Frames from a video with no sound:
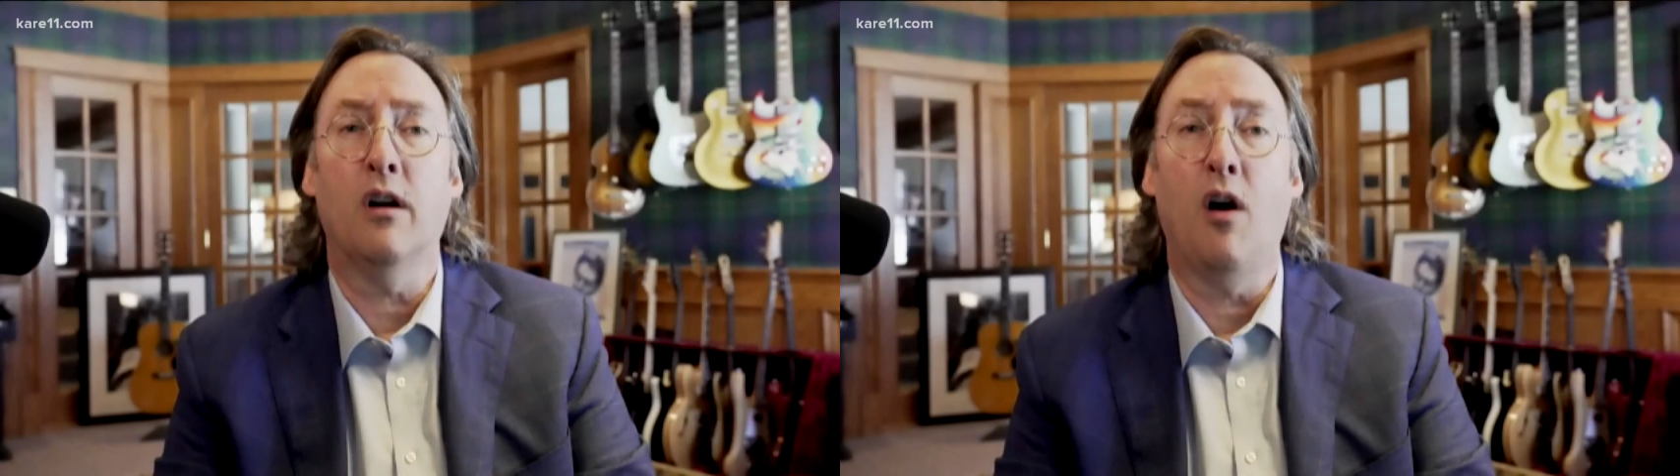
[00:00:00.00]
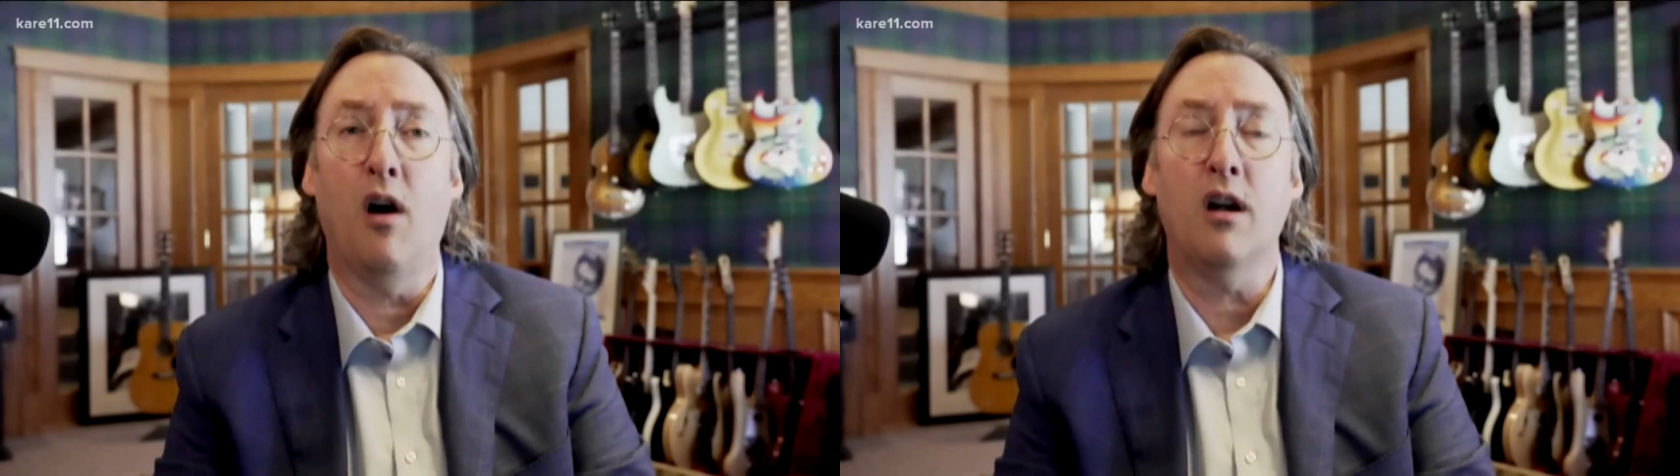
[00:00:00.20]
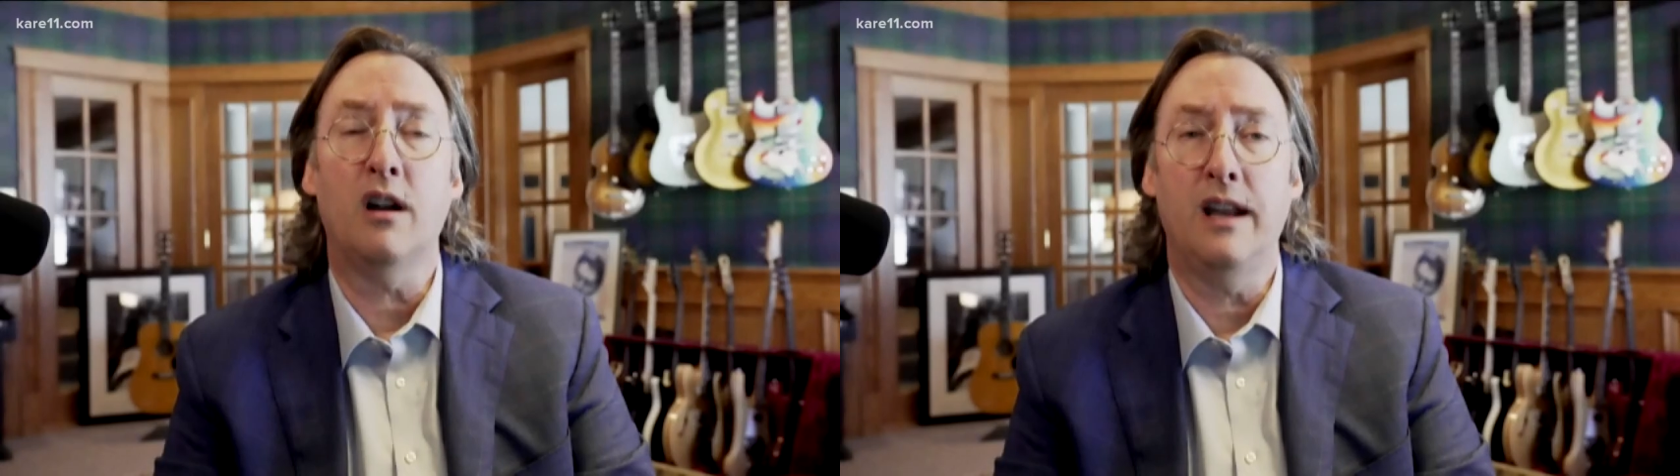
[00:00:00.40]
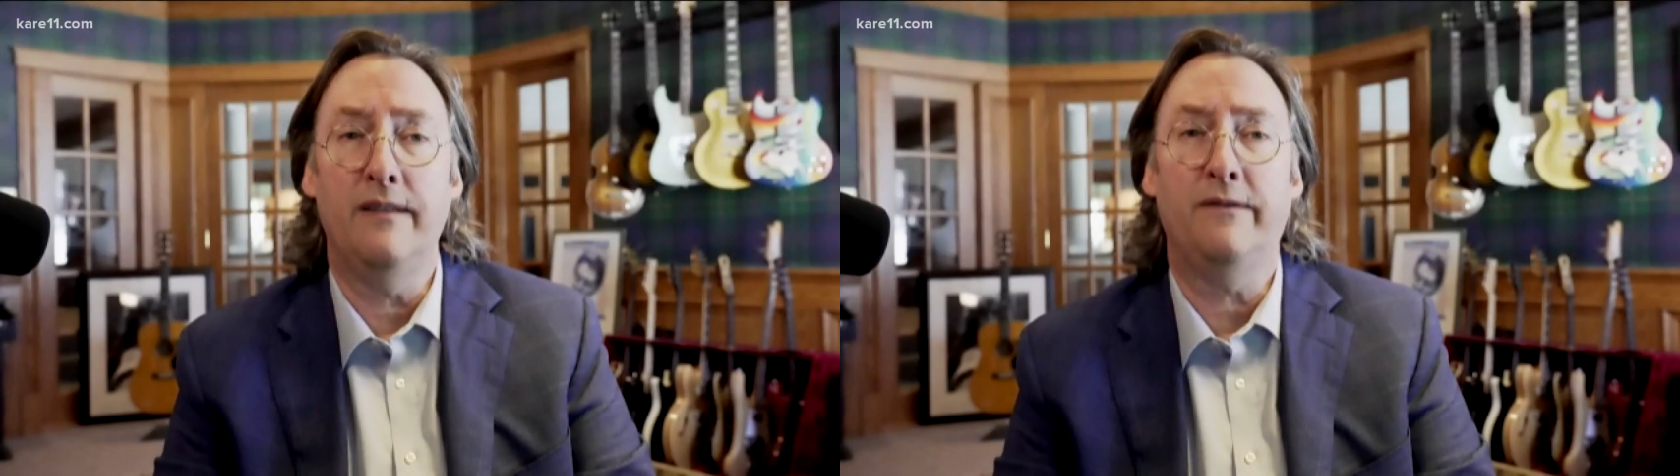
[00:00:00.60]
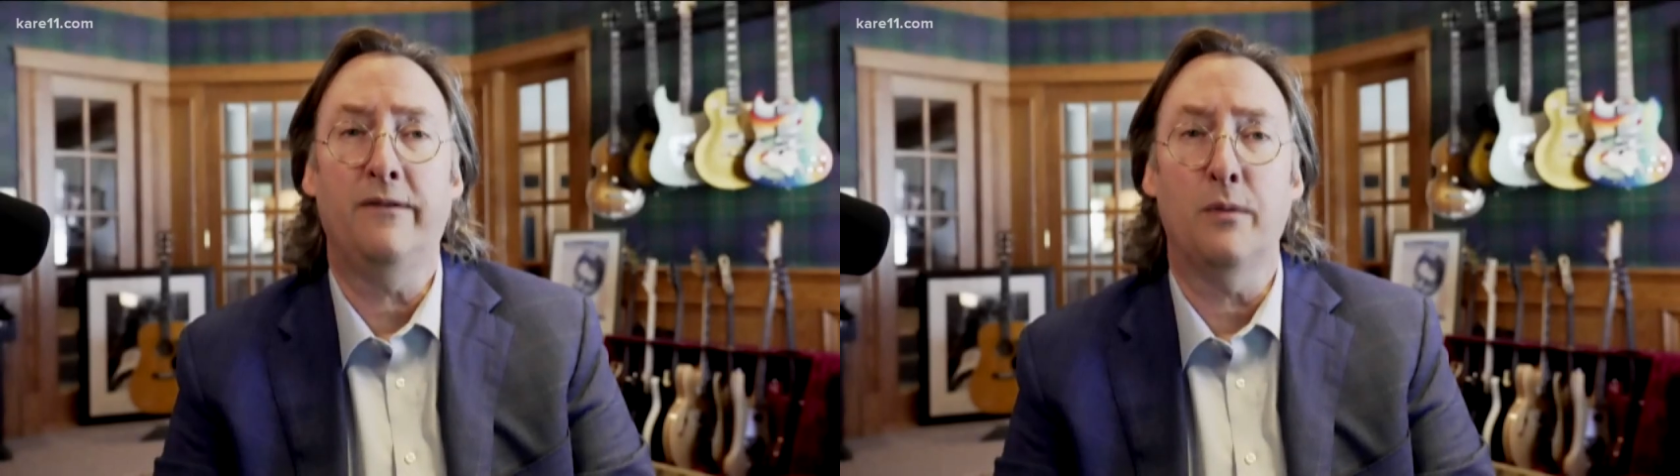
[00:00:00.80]
our
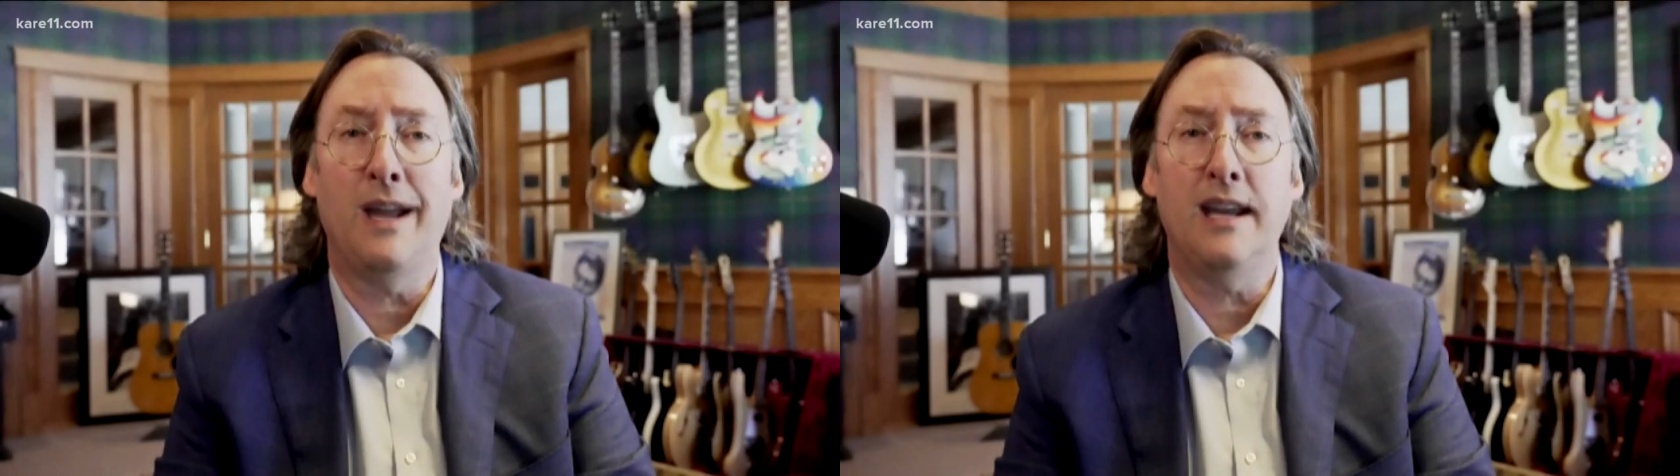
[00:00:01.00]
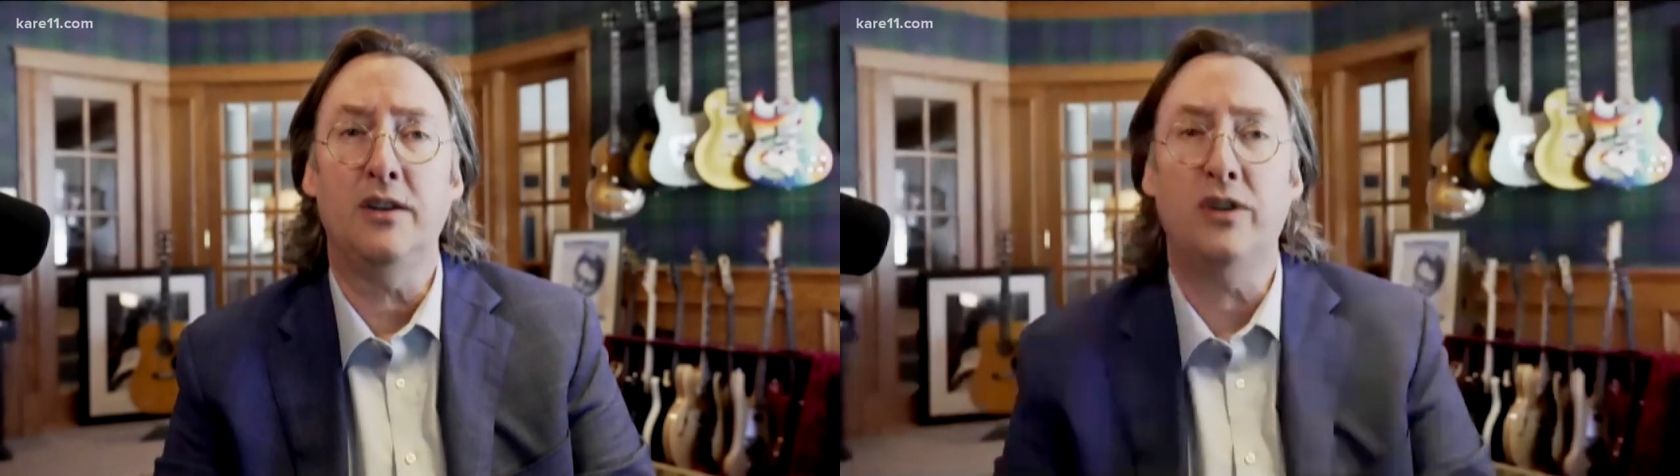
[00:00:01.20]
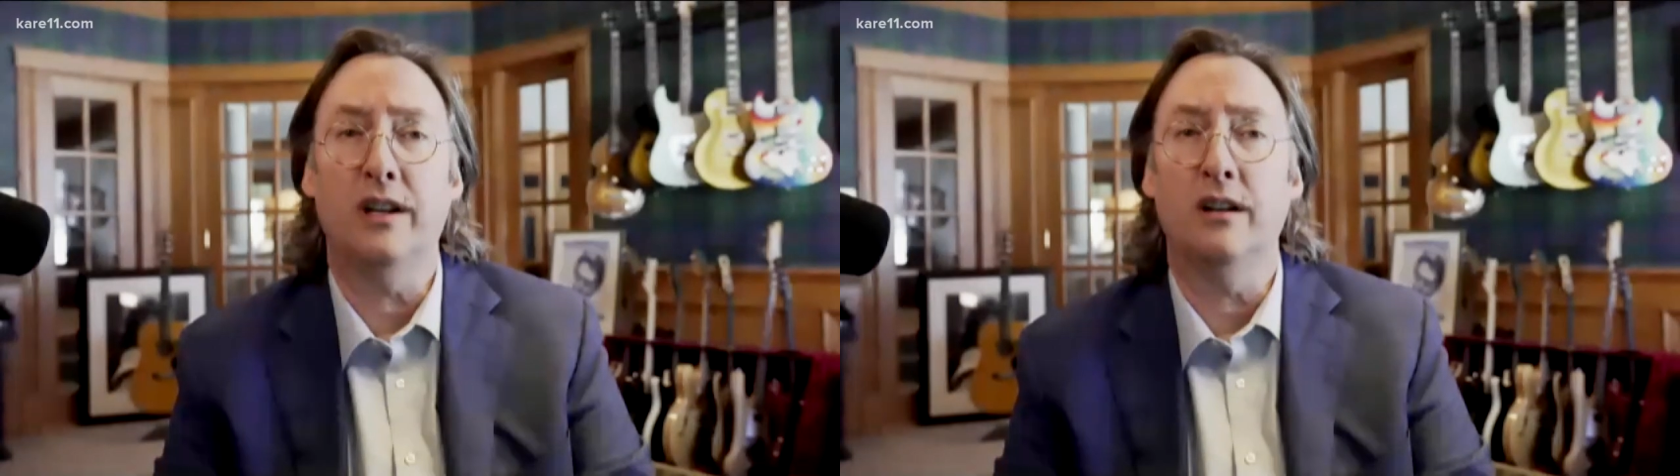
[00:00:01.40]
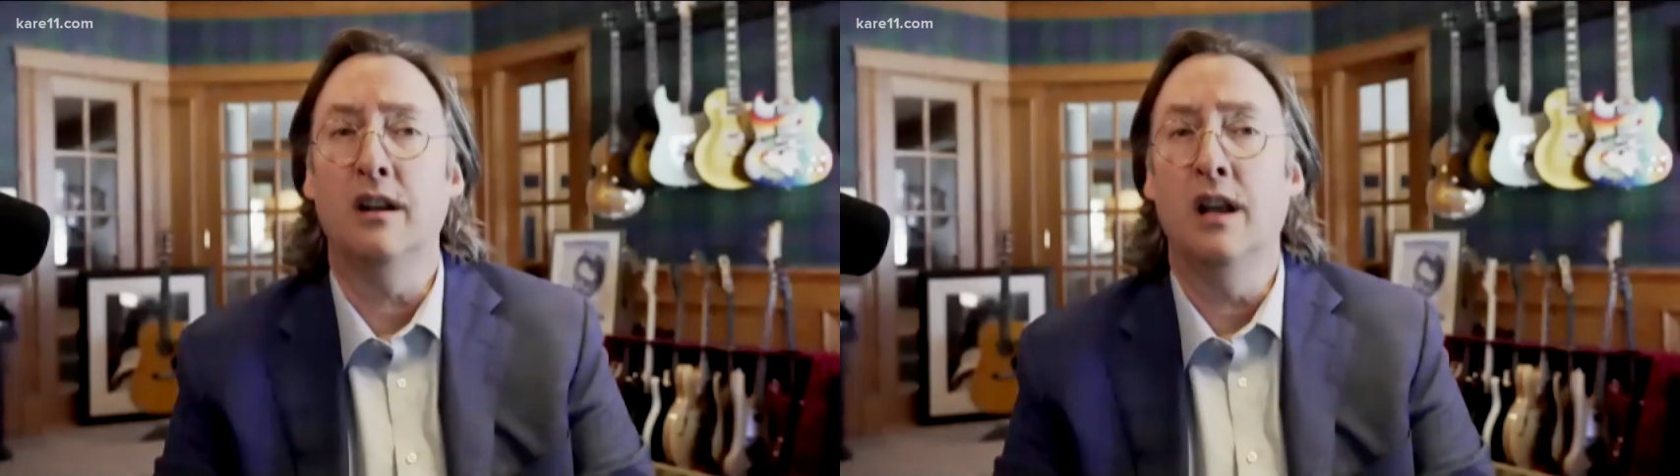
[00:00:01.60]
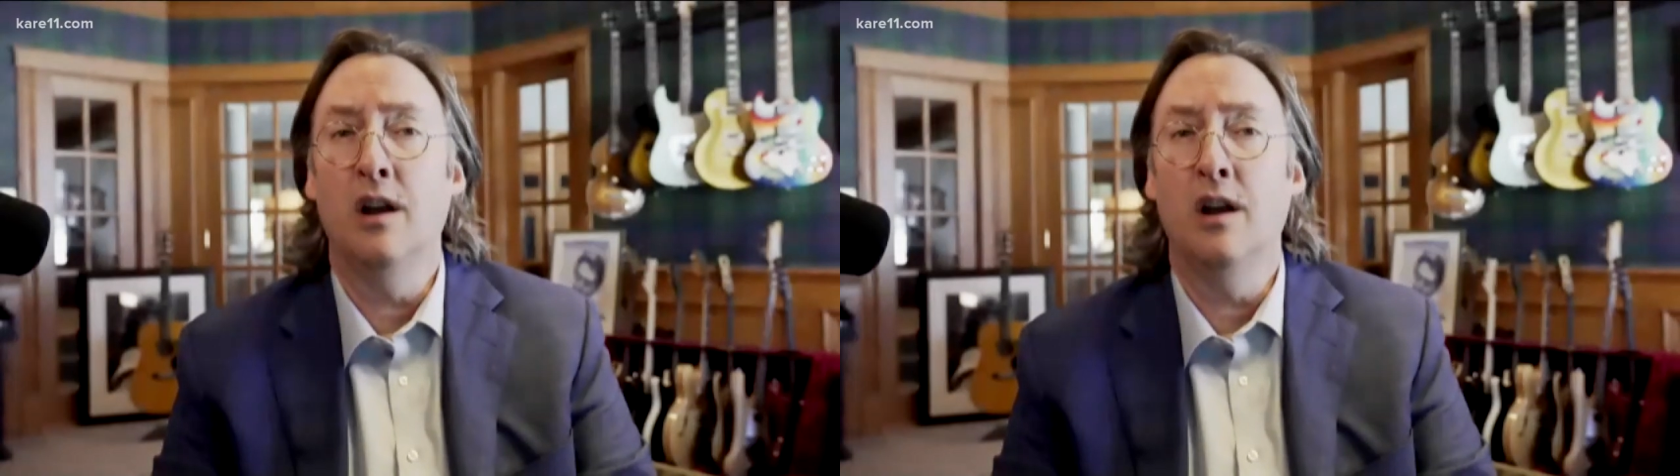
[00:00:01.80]
information